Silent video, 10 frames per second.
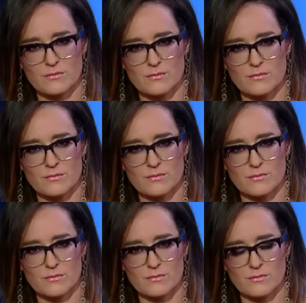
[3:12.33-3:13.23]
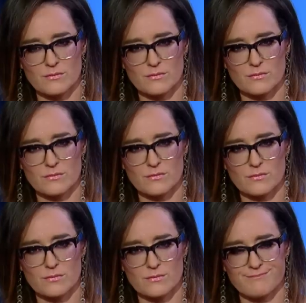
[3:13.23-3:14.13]

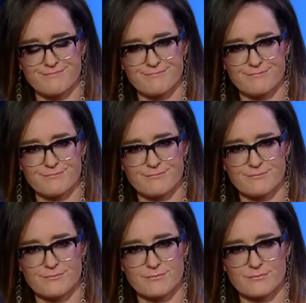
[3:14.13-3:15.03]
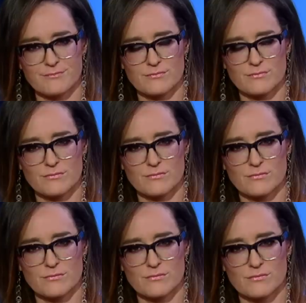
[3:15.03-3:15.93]

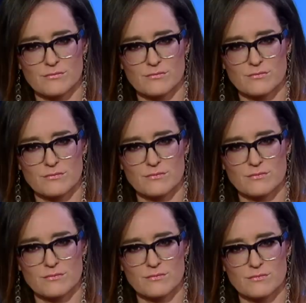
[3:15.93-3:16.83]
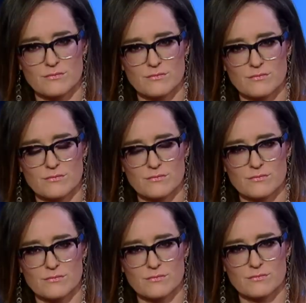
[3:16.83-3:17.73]

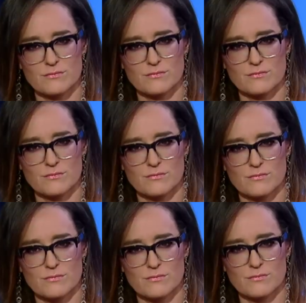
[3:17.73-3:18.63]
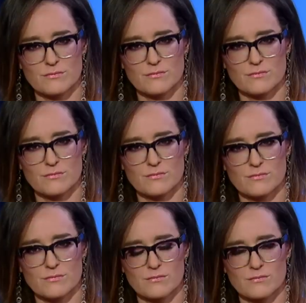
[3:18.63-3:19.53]

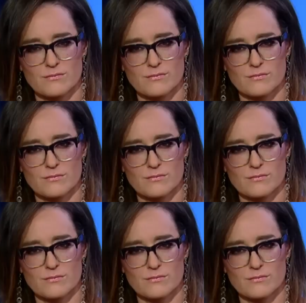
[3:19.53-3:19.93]
No words are spoken by the person on screen.